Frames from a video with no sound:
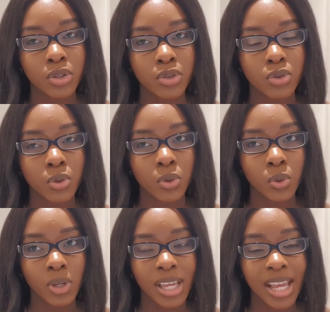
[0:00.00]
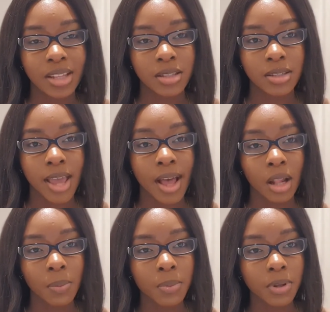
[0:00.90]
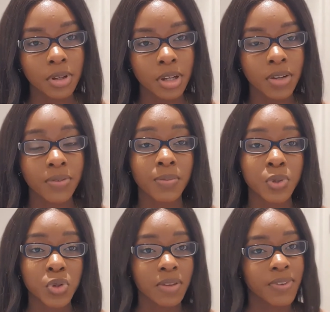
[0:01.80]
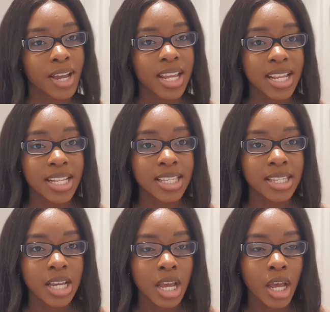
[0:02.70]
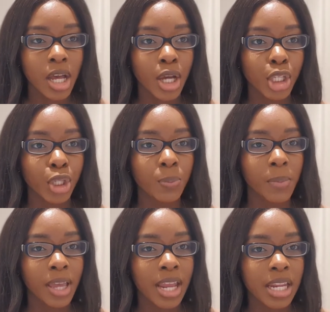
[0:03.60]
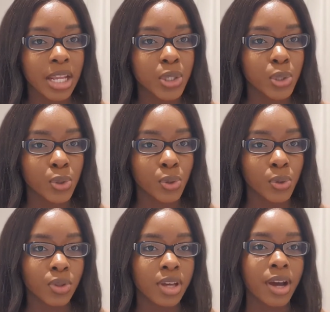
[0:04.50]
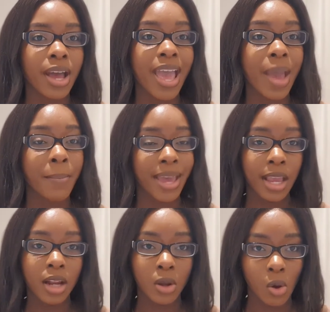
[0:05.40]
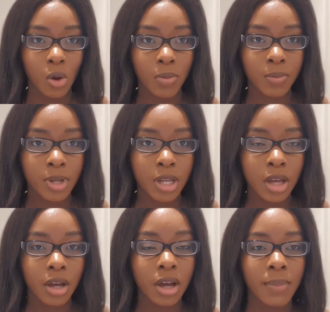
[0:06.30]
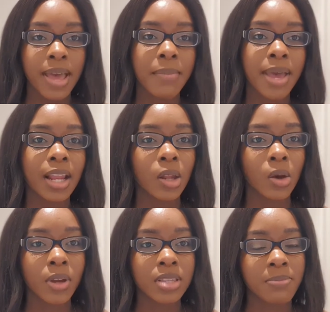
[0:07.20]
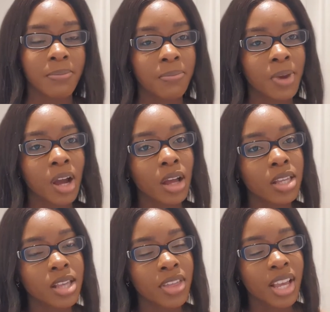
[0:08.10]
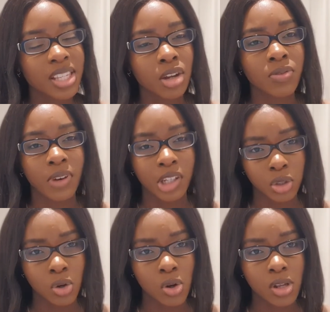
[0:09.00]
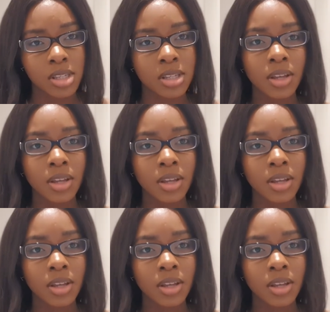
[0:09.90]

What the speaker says: to get help from student finance, you may need to do the MA law. MA law is I think it's a conversion course,